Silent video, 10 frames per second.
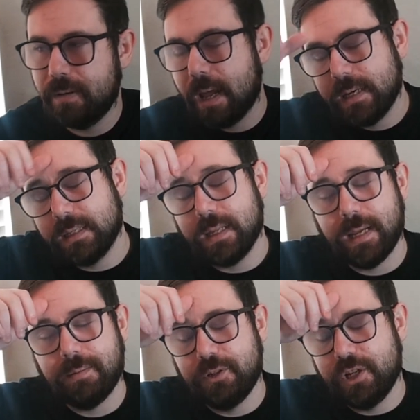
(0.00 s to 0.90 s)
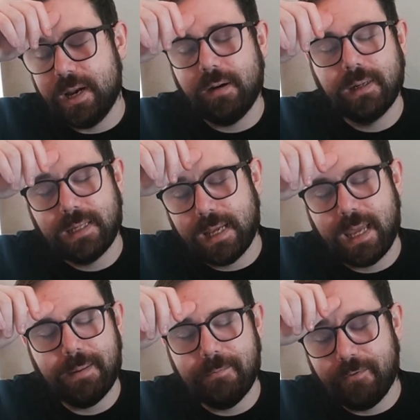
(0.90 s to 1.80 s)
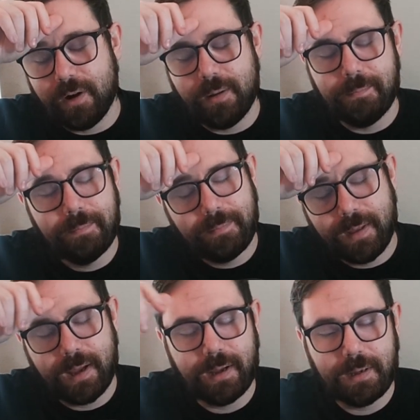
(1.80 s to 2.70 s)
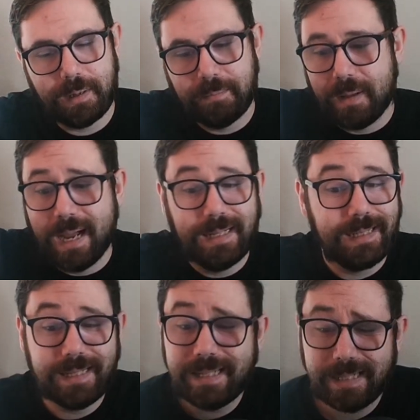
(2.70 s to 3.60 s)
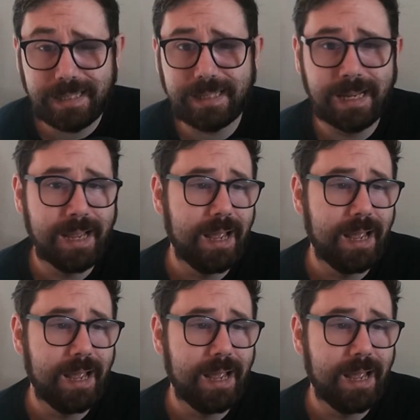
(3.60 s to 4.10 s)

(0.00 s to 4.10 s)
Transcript: nice like generics that came from High Seas.